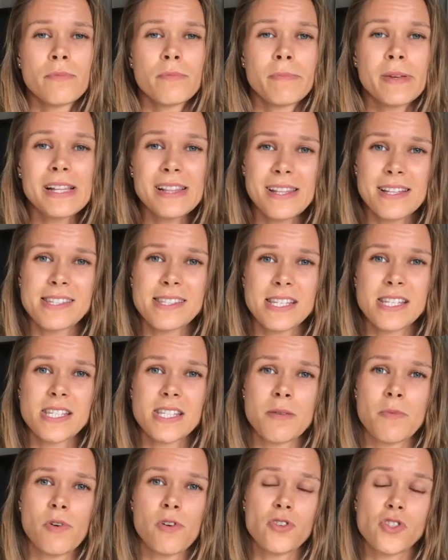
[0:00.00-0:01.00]
build this
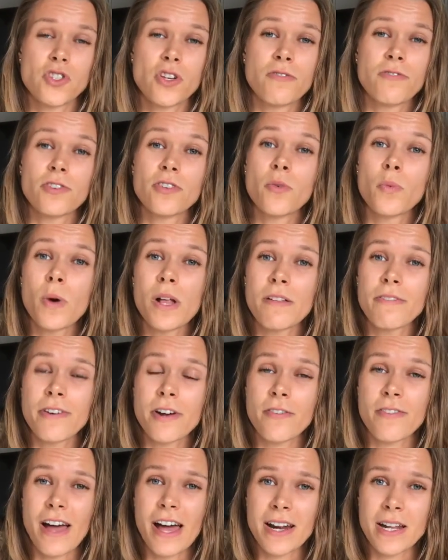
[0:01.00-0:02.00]
system also for the
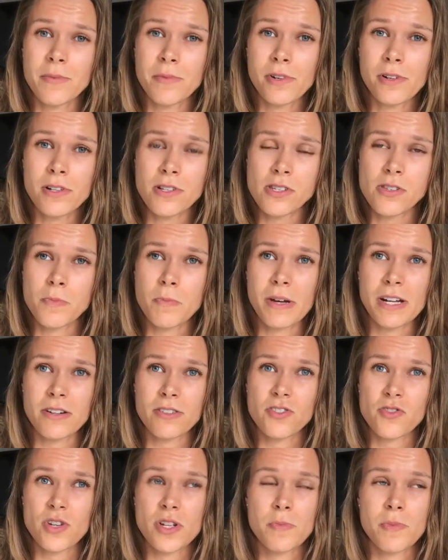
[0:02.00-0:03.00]
welfare of animals, better
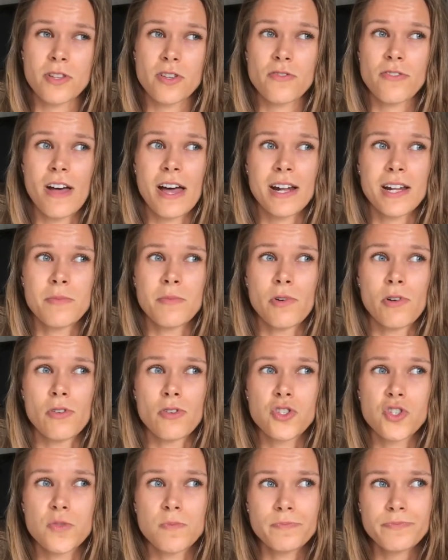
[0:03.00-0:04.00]
treatment of
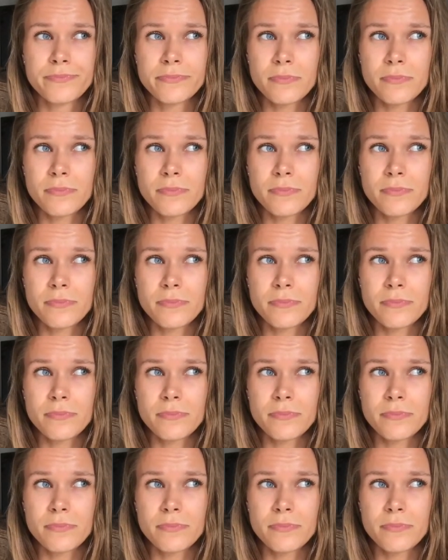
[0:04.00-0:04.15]
animals.